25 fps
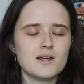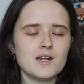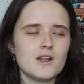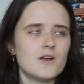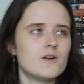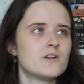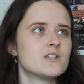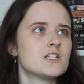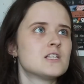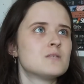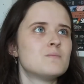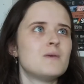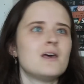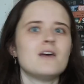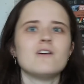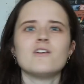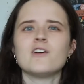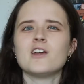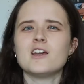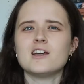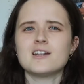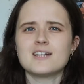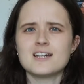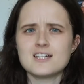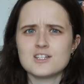my notice
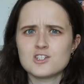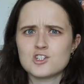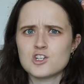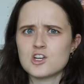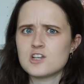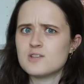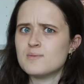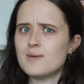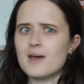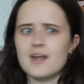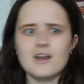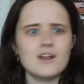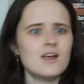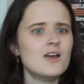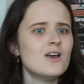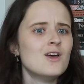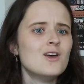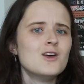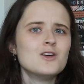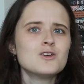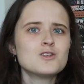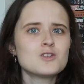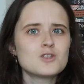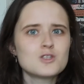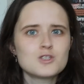period has just been
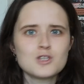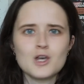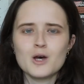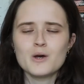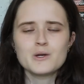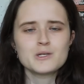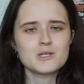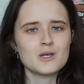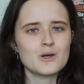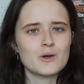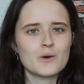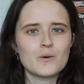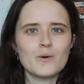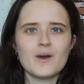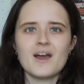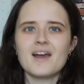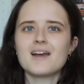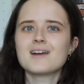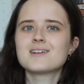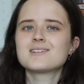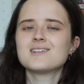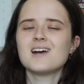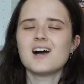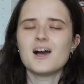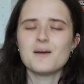so so
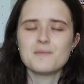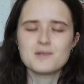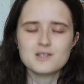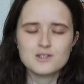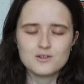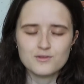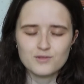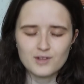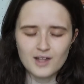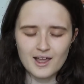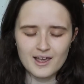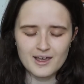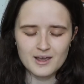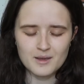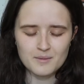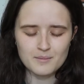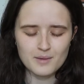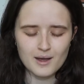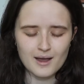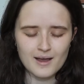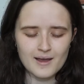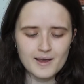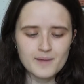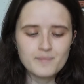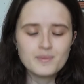quick, time is flying
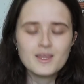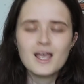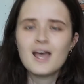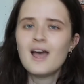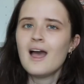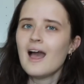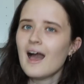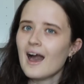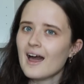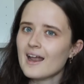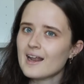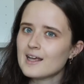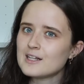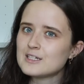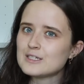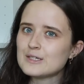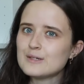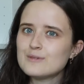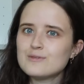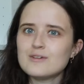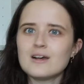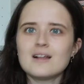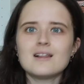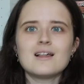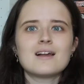by and I do
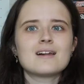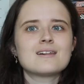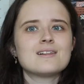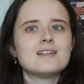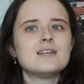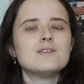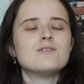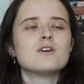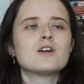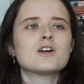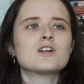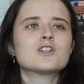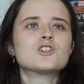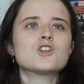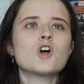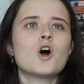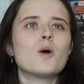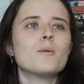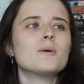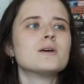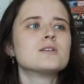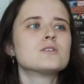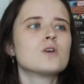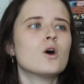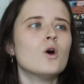feel like leaving a
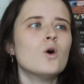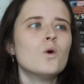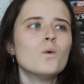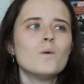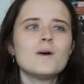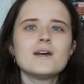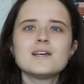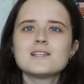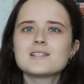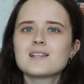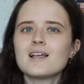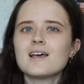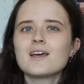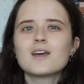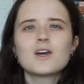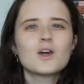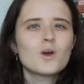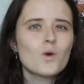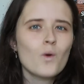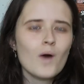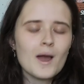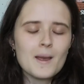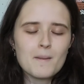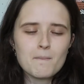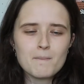job is always like
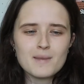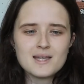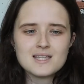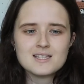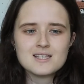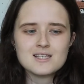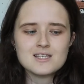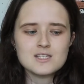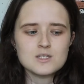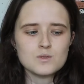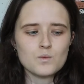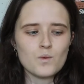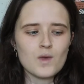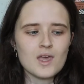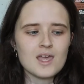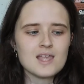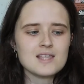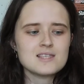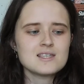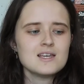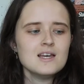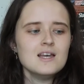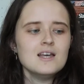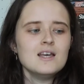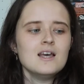quite
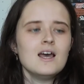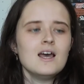bittersweet